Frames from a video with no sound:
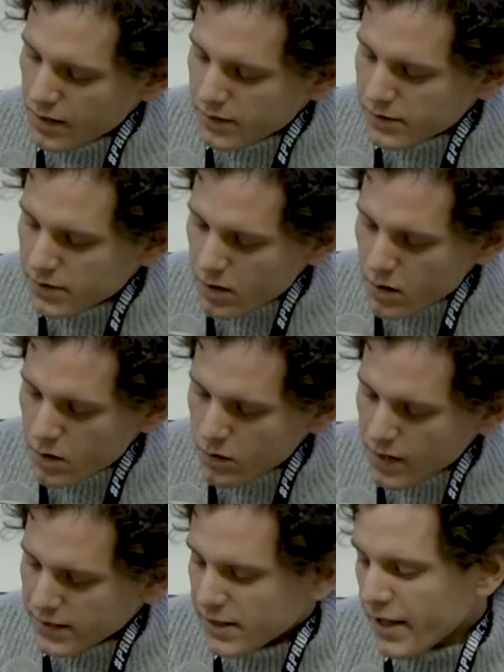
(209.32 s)
So
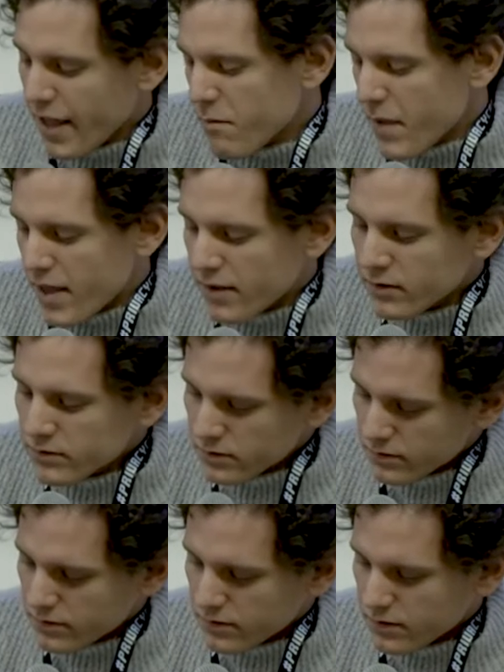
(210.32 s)
as a gay man,
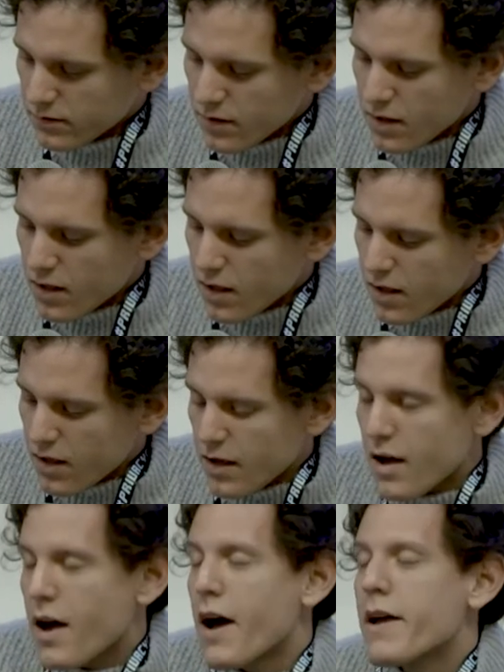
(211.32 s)

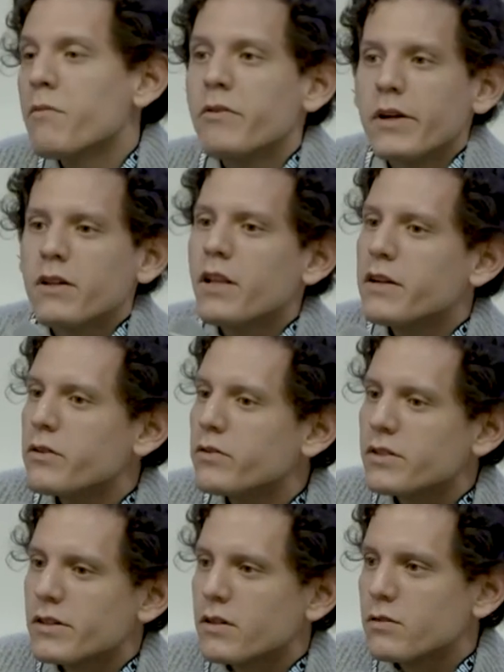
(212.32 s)
I am a regular
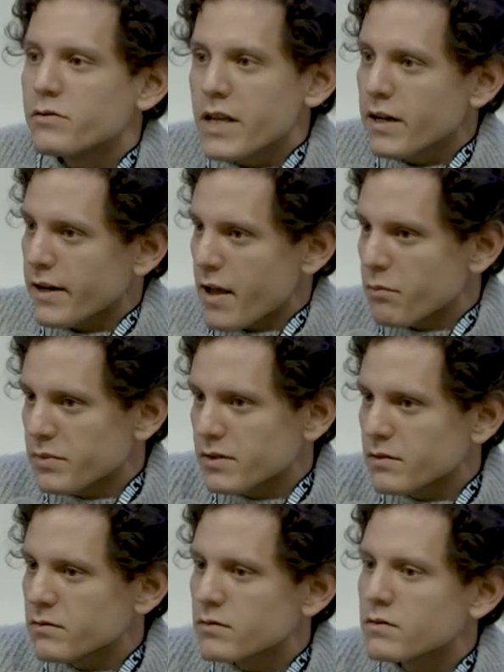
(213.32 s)
user of dating
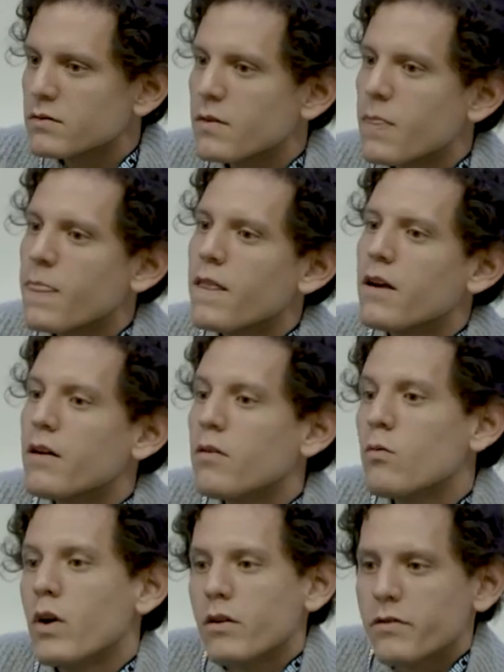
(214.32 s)
apps,
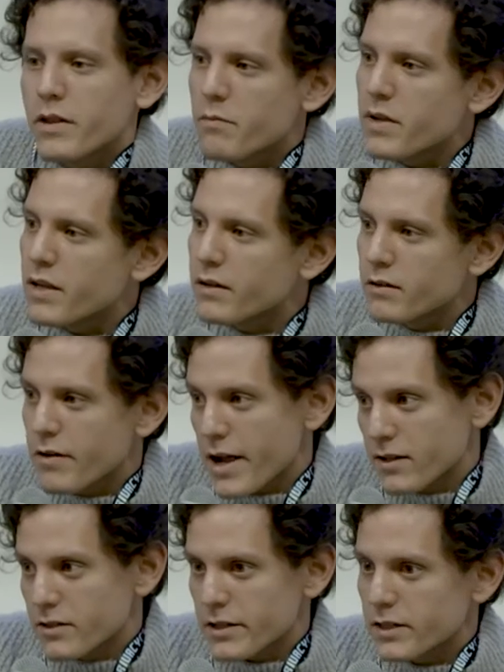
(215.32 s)
one of them being
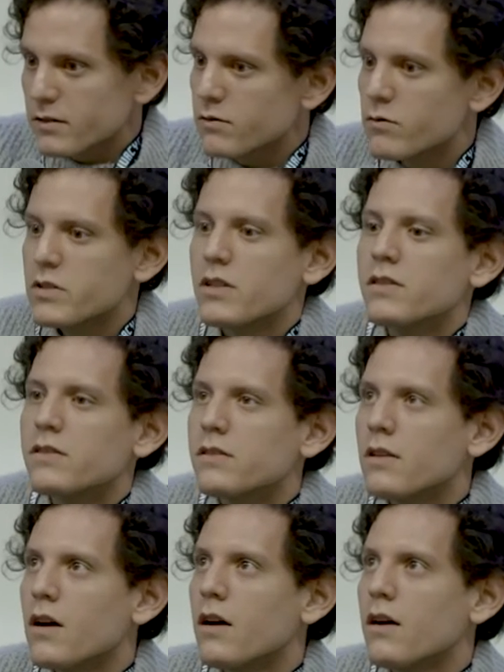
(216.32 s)
Grindr, which
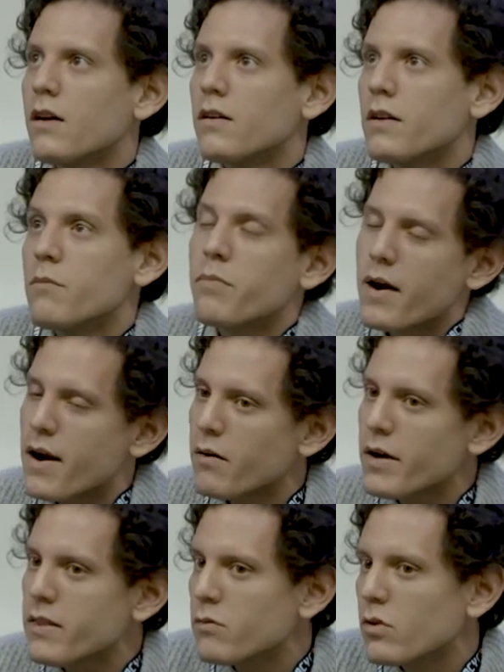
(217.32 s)
is in
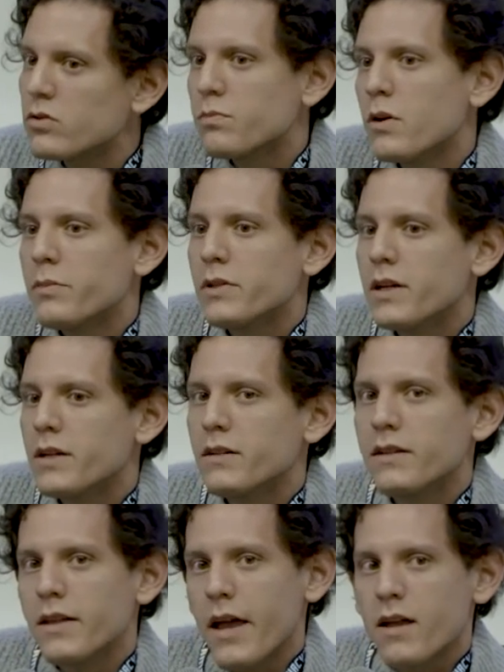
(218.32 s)
Paraguay the most popular
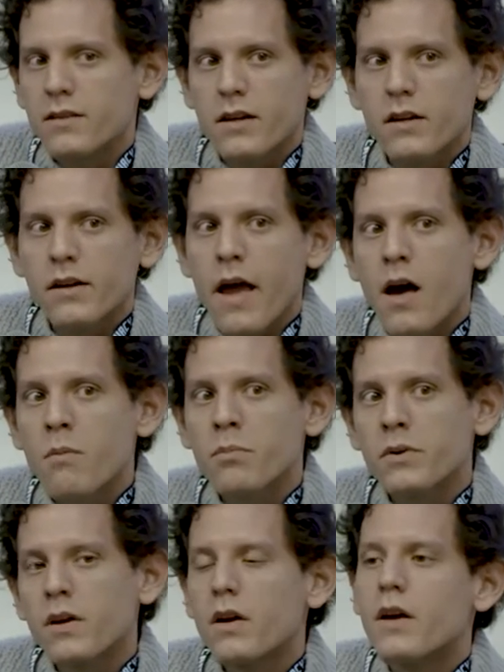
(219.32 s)
gay dating app,
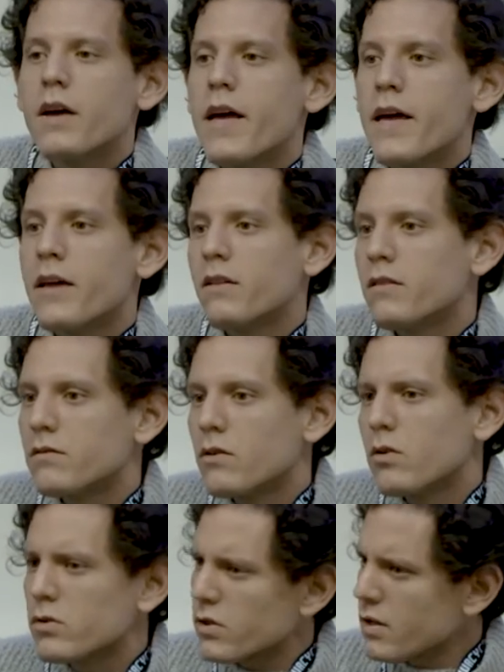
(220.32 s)
and
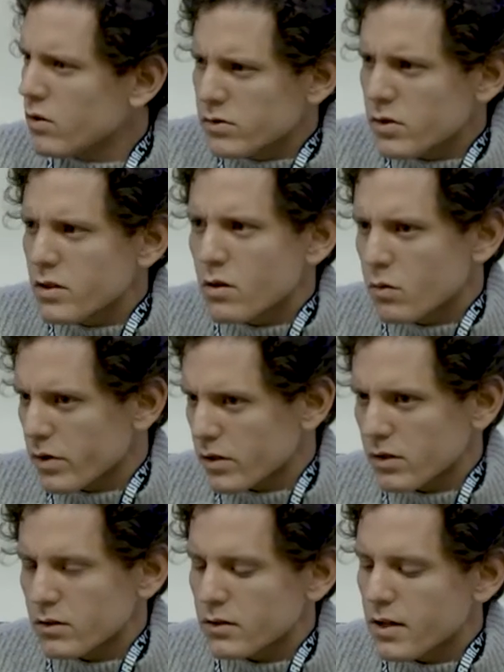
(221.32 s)
also in the
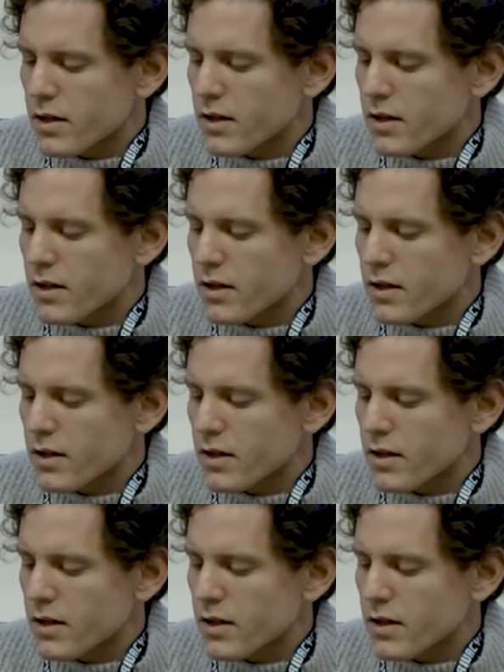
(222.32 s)
world,